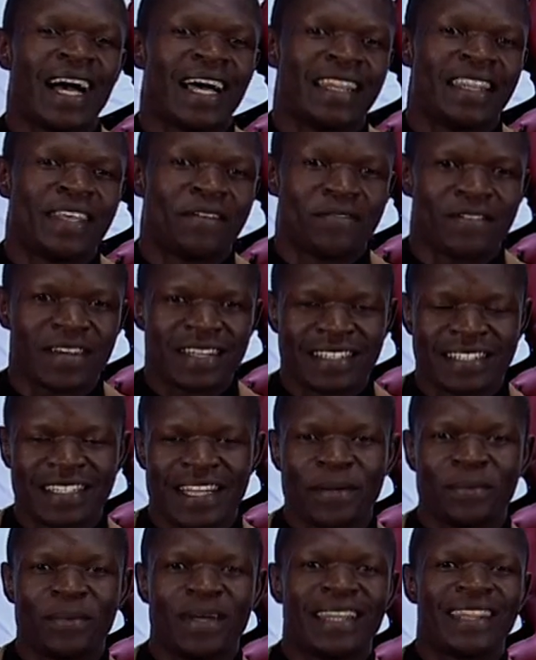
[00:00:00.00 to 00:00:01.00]
the first
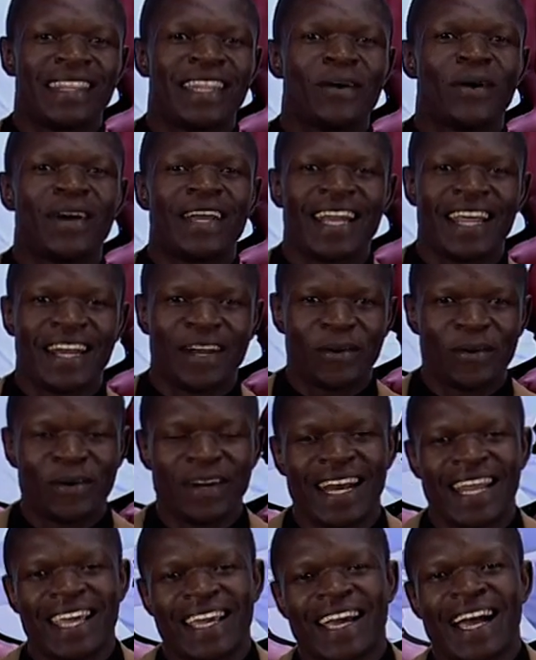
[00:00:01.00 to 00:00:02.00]
time, and they wanna know
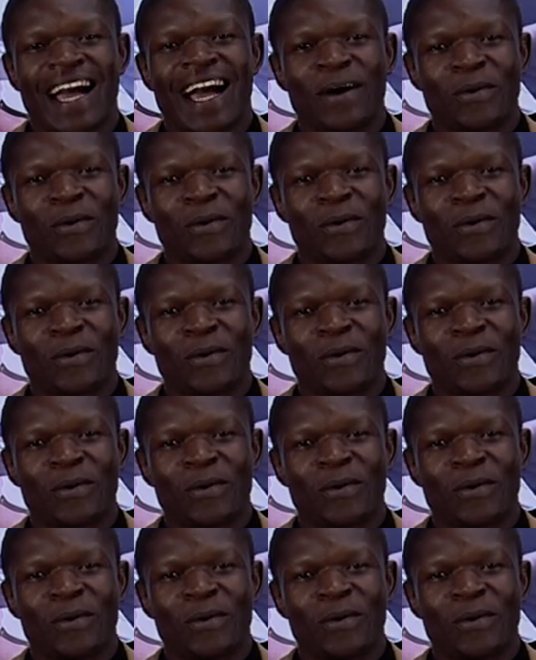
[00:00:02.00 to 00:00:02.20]
like